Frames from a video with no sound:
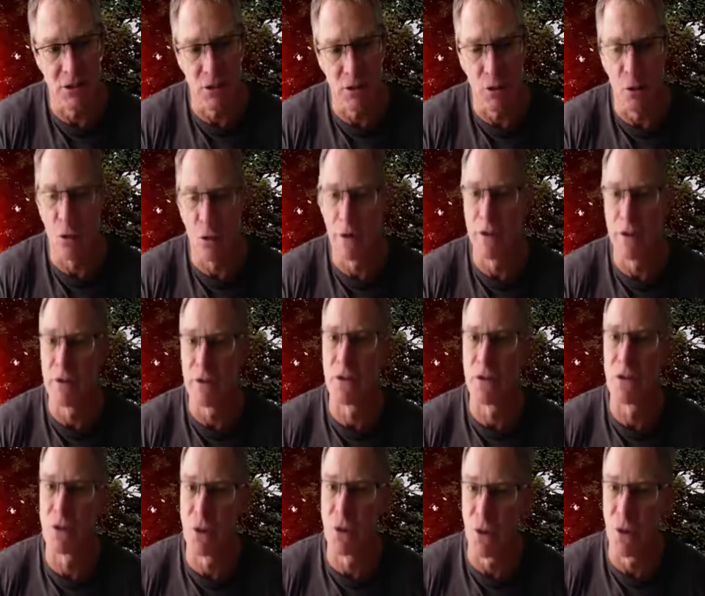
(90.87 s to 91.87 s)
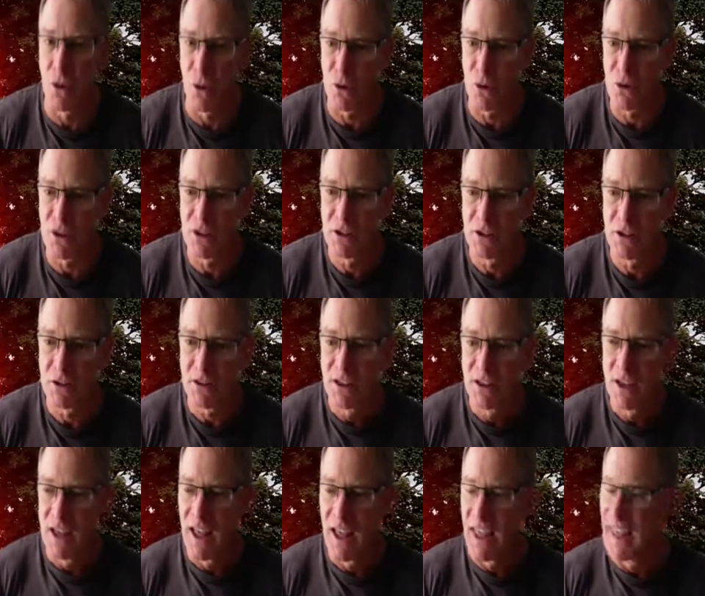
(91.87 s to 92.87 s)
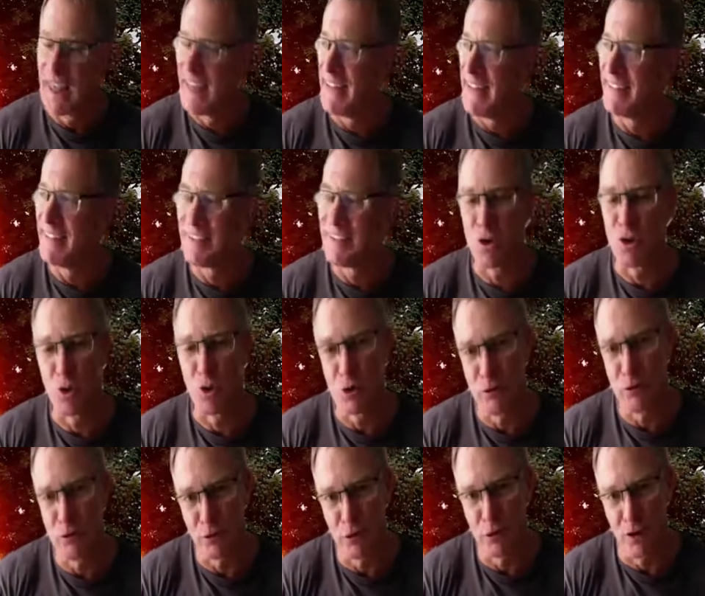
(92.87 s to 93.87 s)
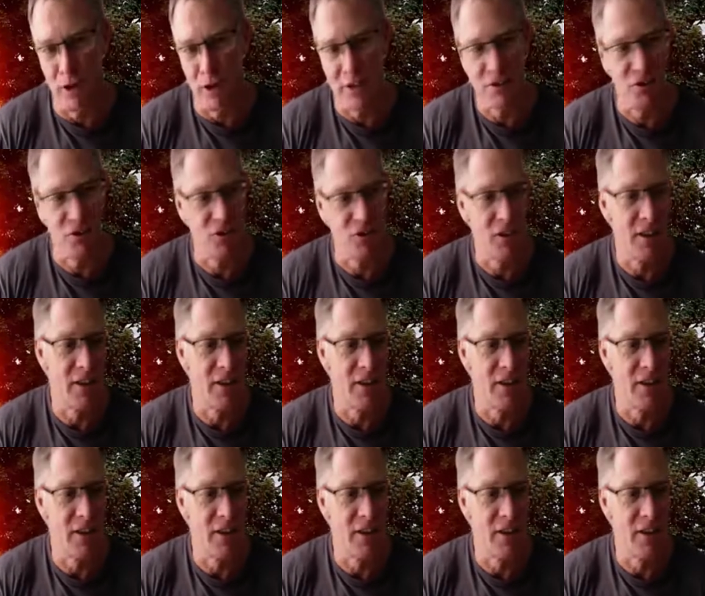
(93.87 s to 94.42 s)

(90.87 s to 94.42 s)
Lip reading: or a thought is good for us.